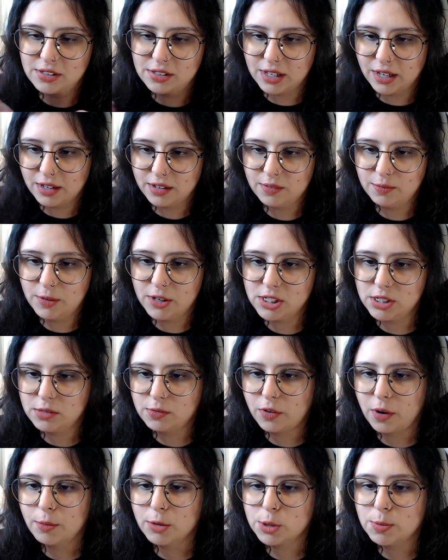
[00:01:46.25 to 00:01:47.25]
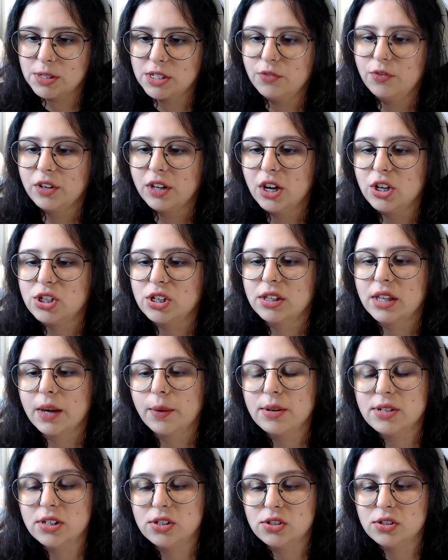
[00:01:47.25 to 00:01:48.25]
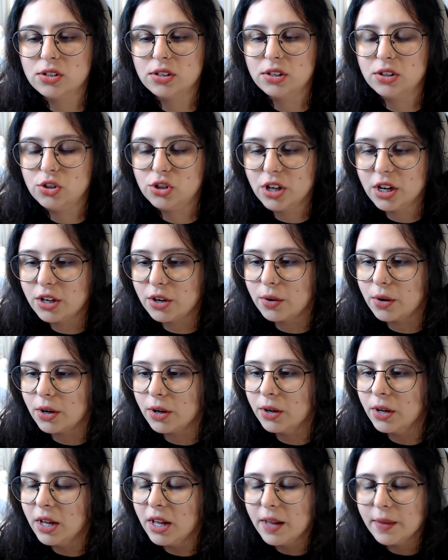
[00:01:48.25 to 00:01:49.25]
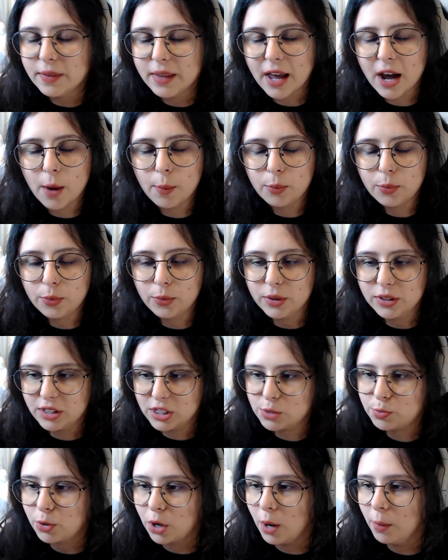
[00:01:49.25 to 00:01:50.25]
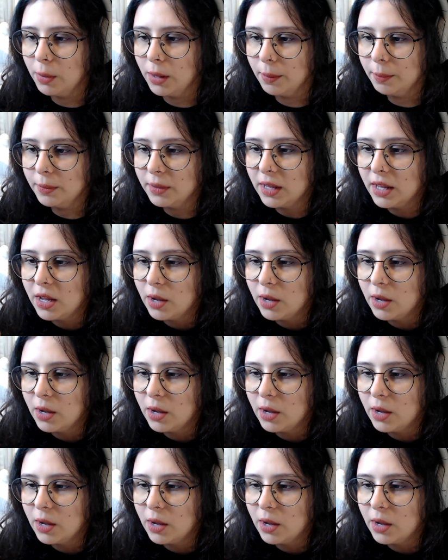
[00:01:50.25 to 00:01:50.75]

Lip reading: like formal specification languages in general, they help with this problem.